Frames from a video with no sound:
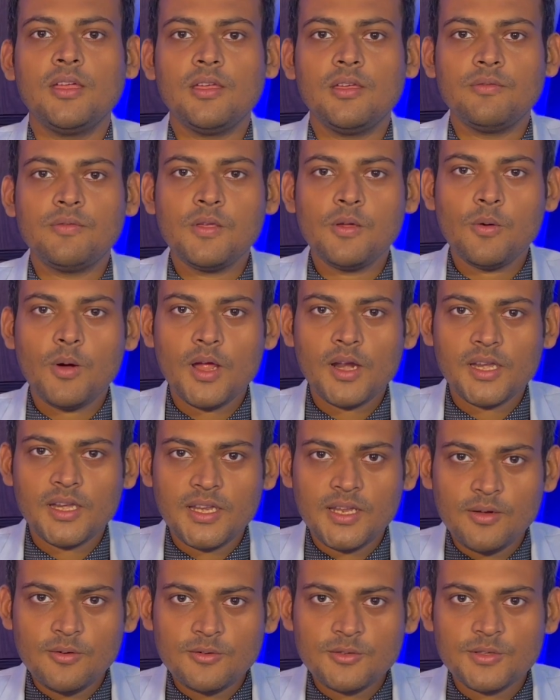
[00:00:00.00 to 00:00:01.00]
If you are
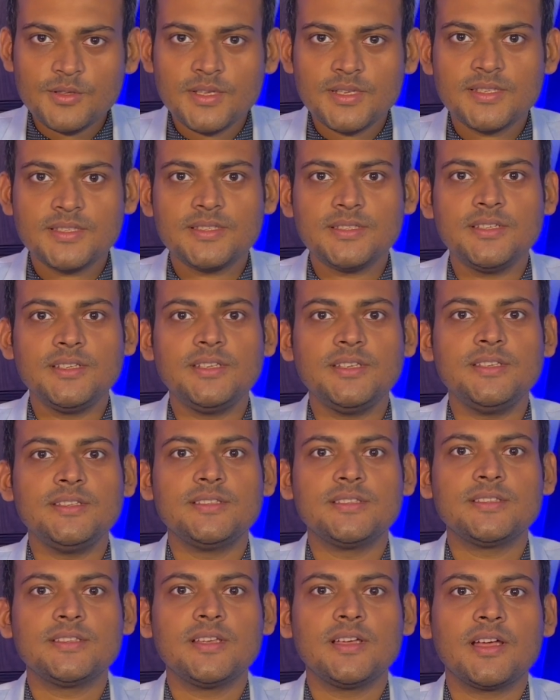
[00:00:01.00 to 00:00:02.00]
new to this
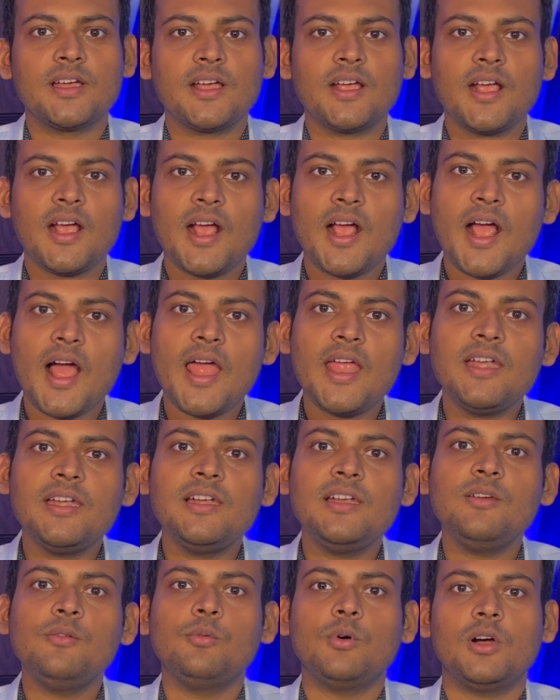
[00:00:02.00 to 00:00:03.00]
series,
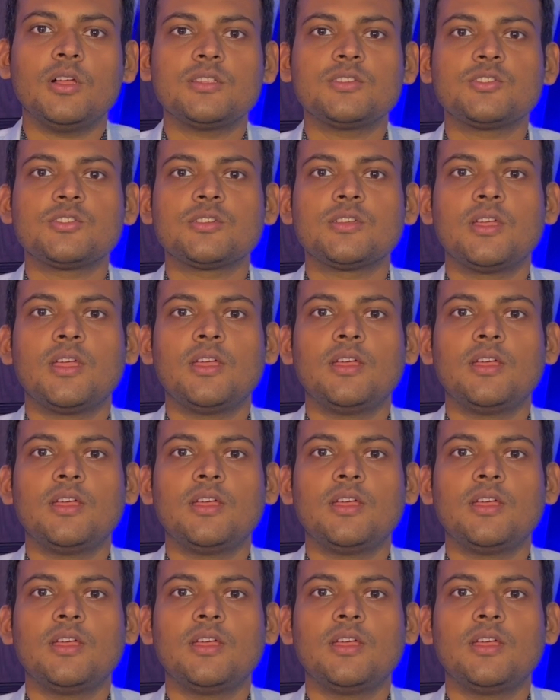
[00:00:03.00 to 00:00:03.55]
kindly watch